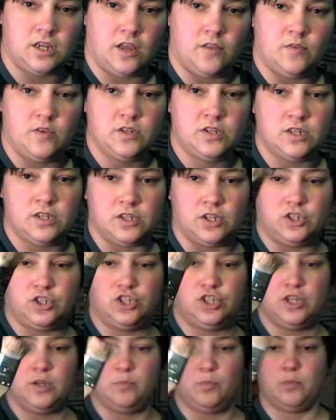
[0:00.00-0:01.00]
and this is a
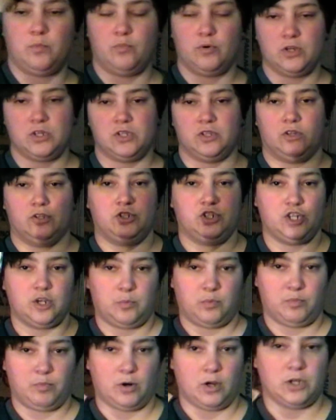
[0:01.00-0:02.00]
cheap bristle
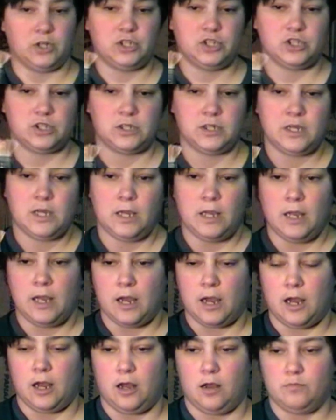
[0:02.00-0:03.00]
chip brush
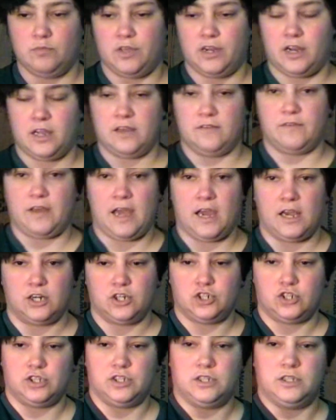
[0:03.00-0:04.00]
that I have
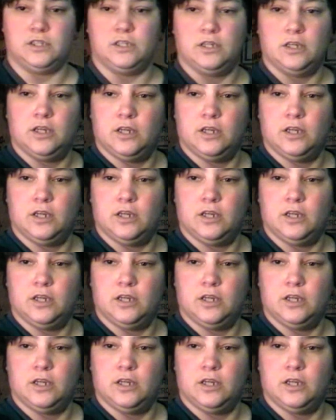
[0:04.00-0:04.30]
actually